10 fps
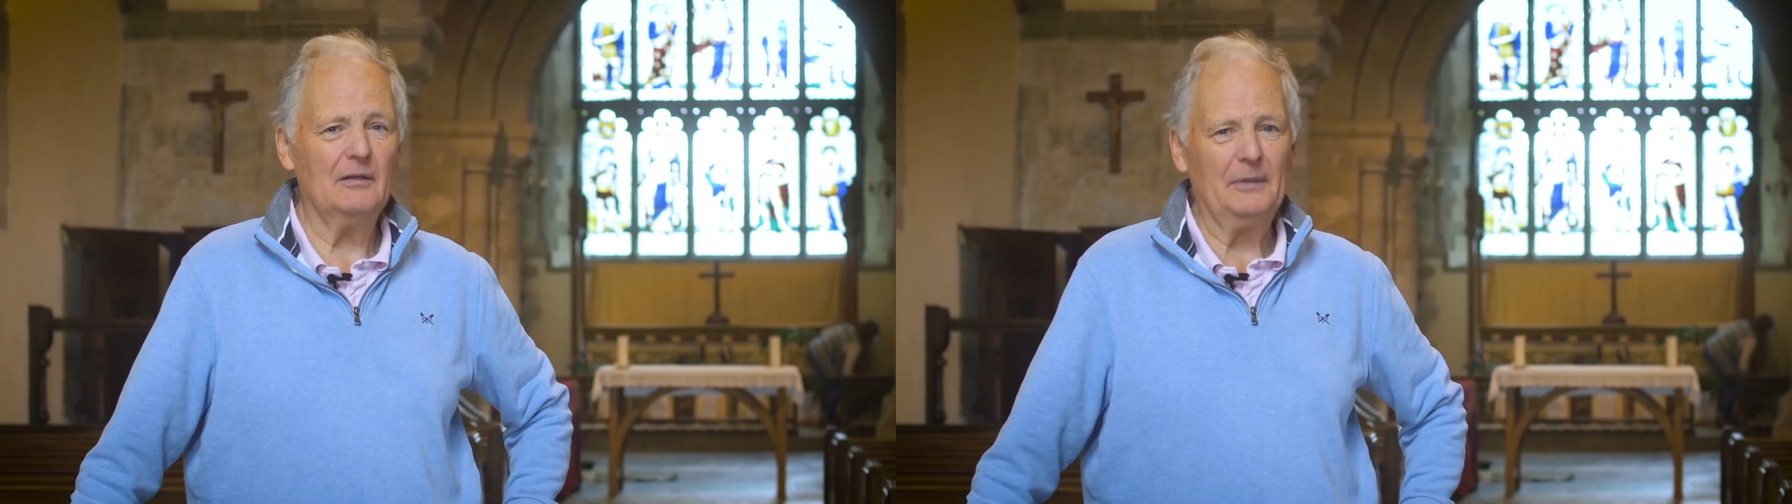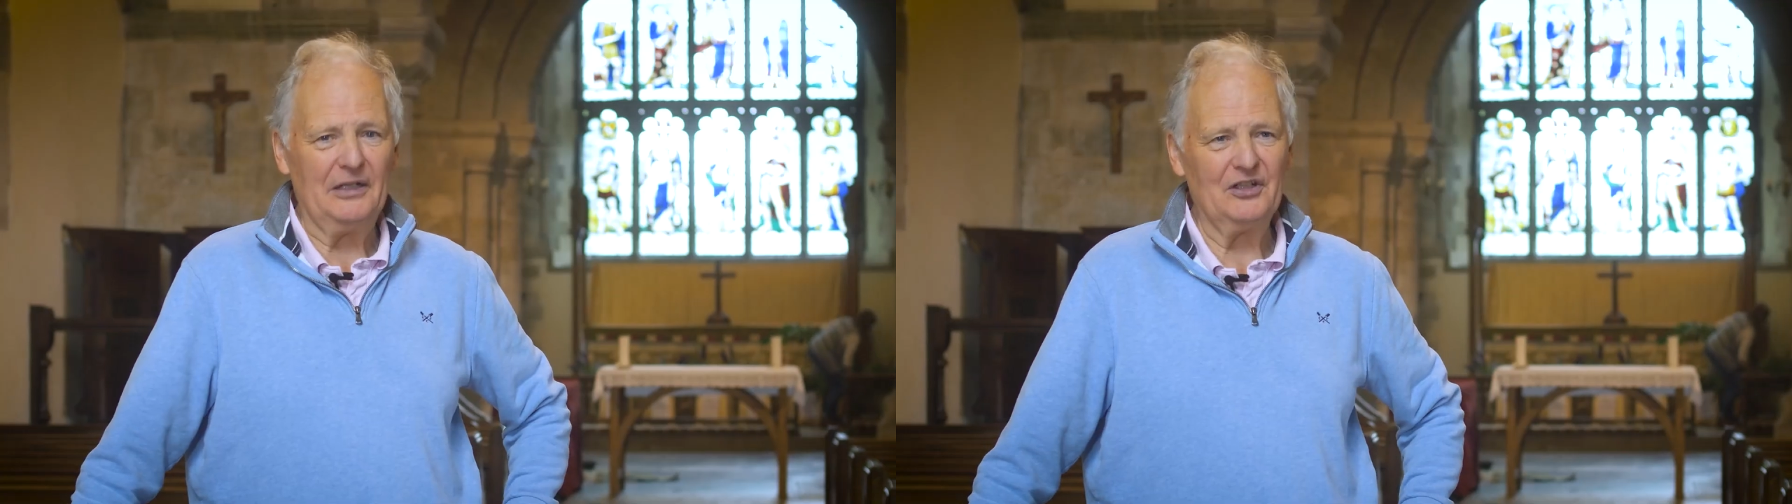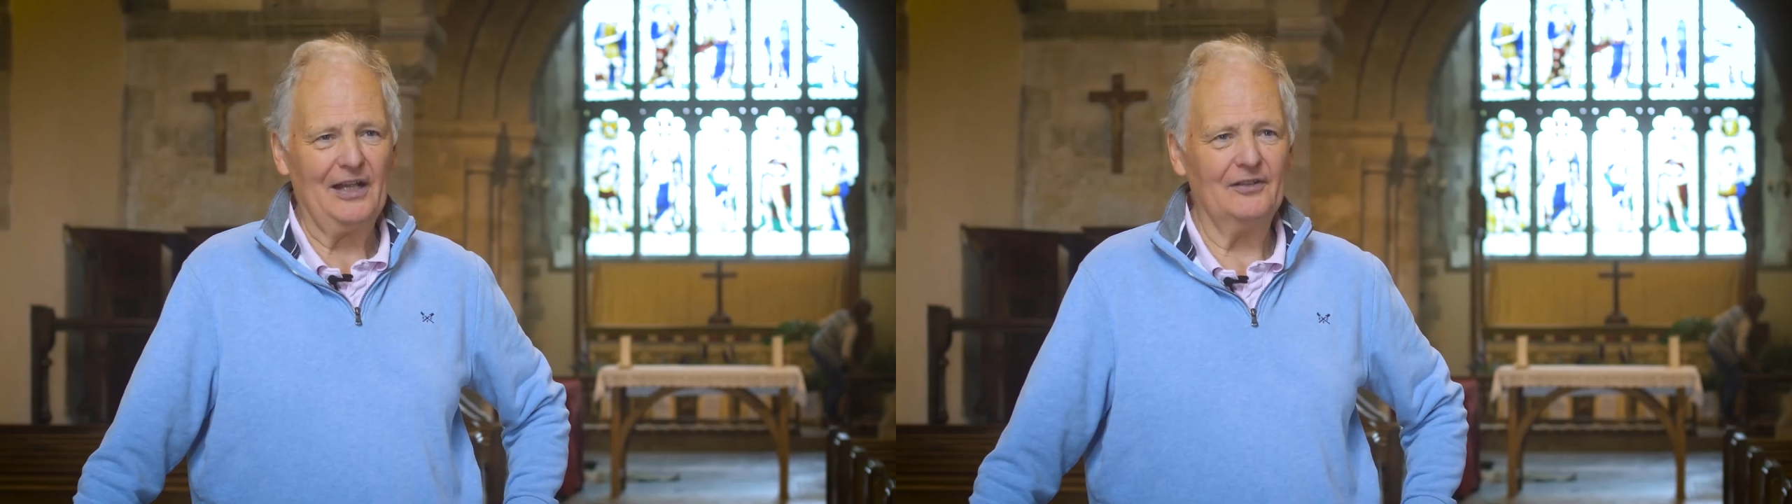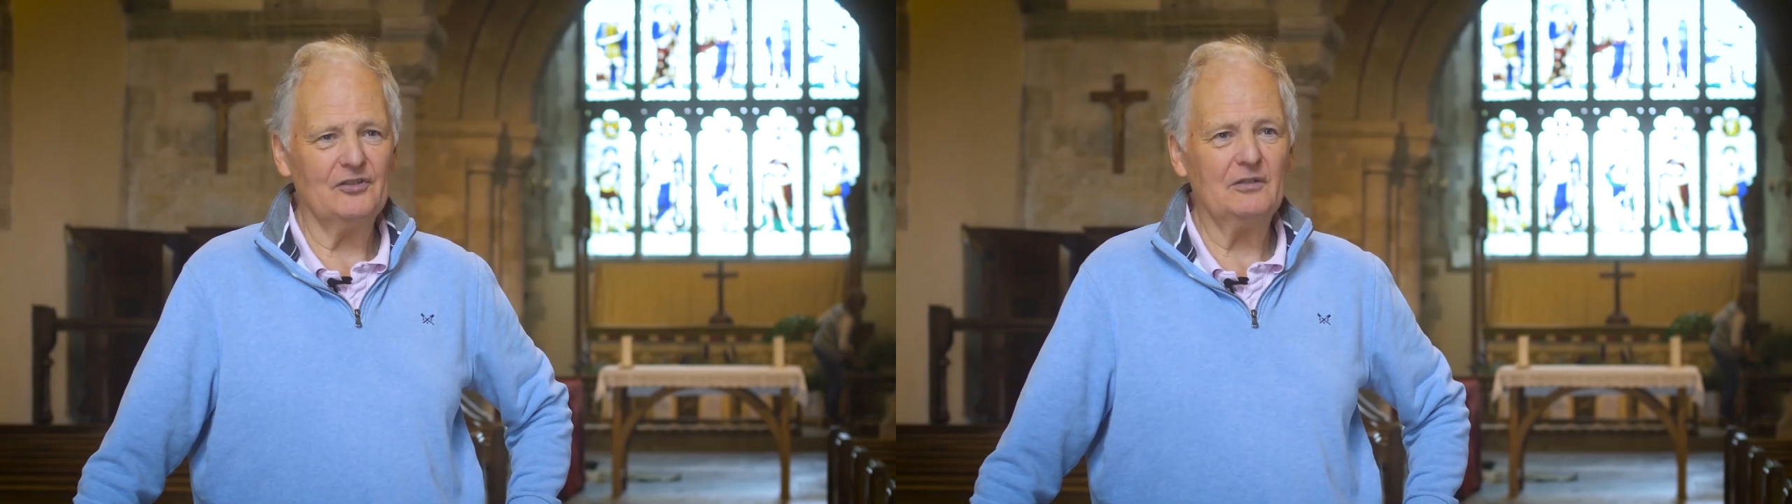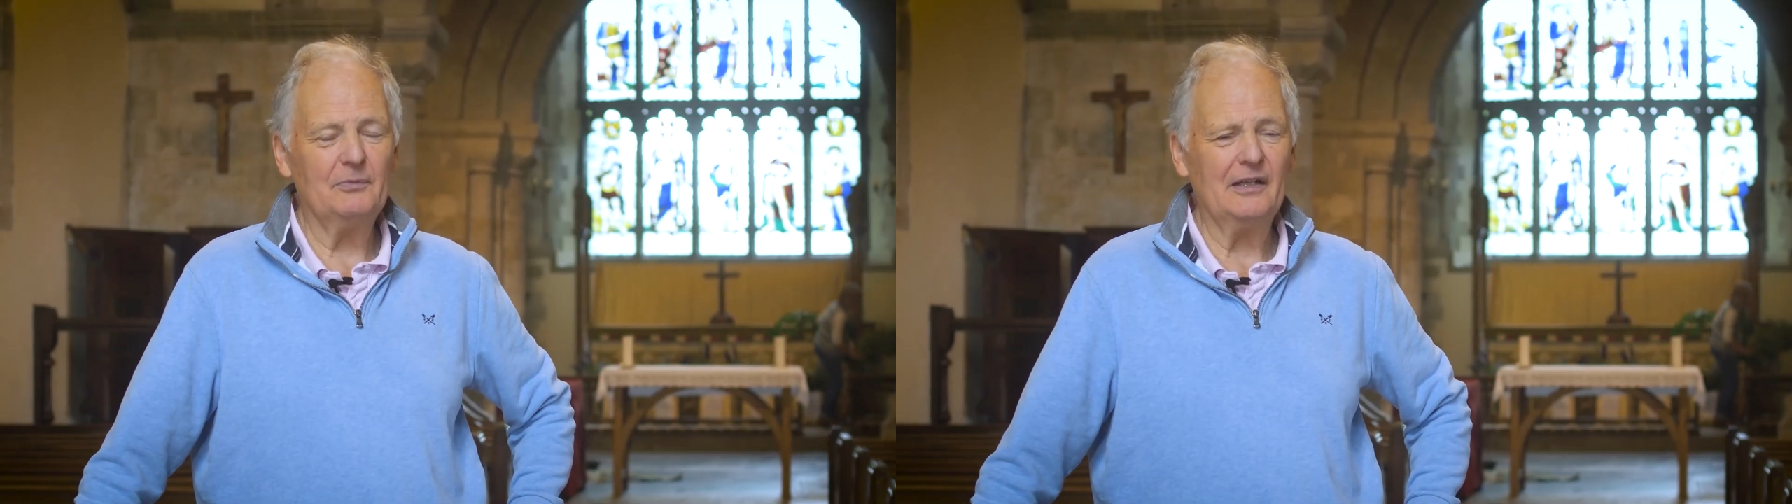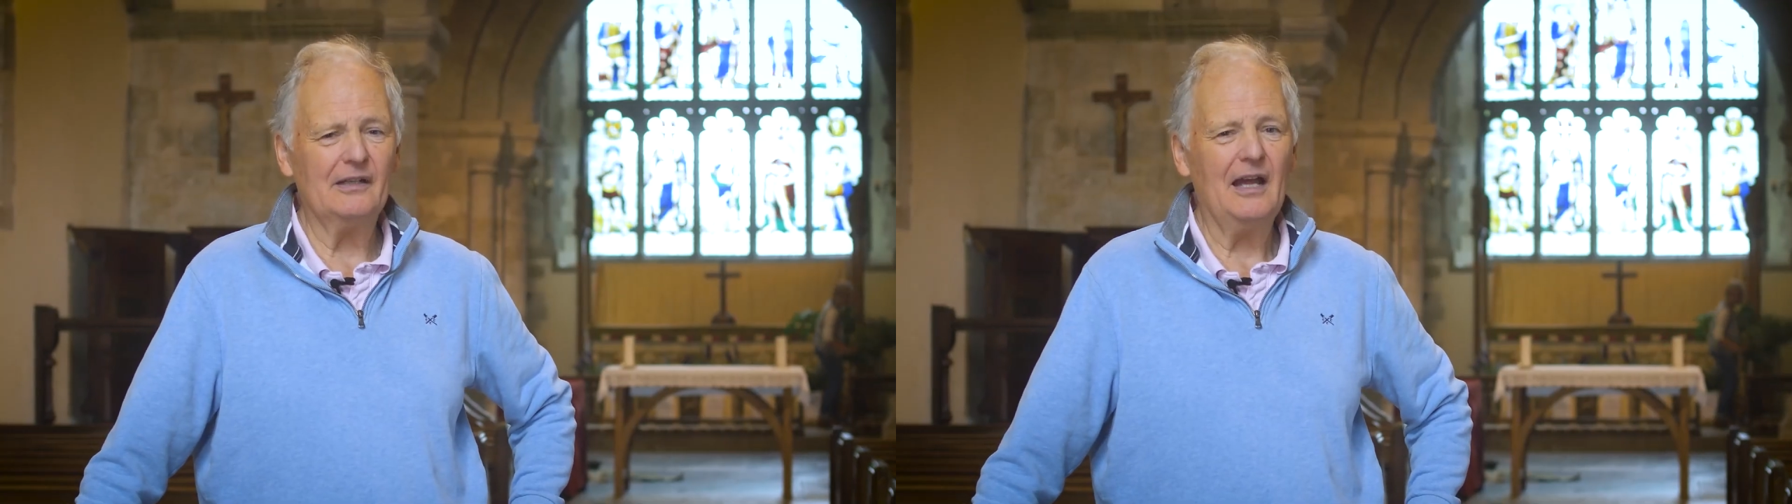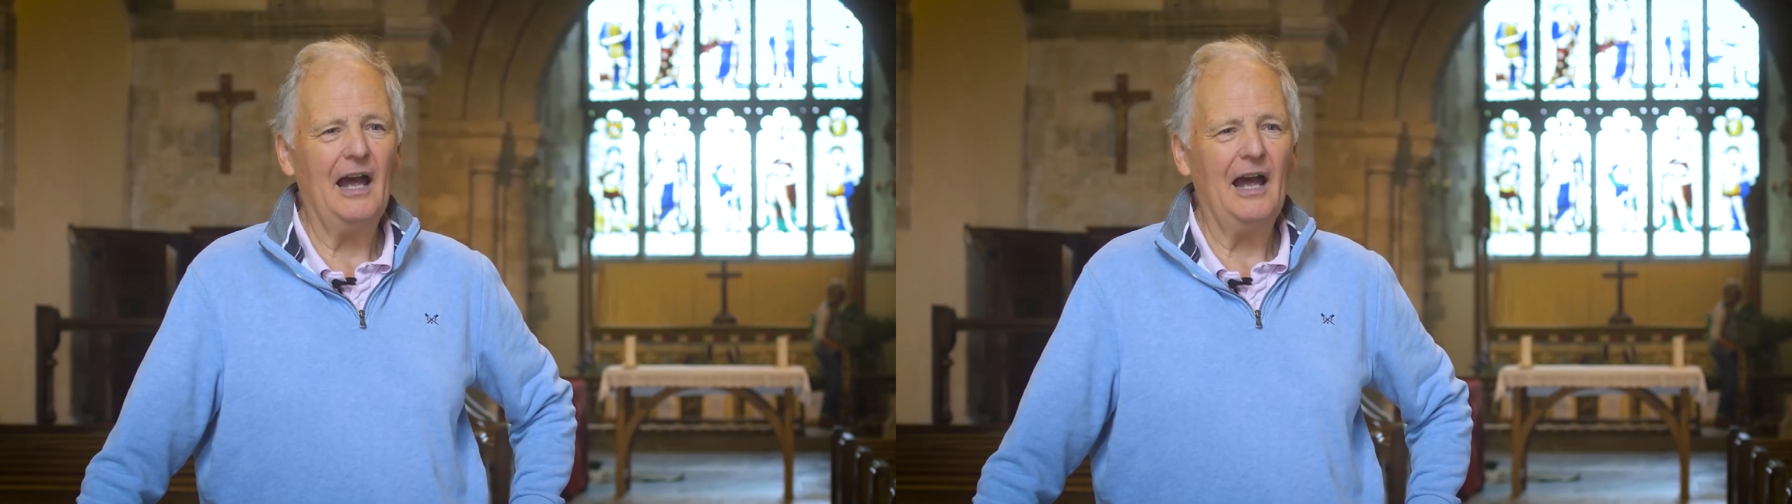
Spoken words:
a big challenge has been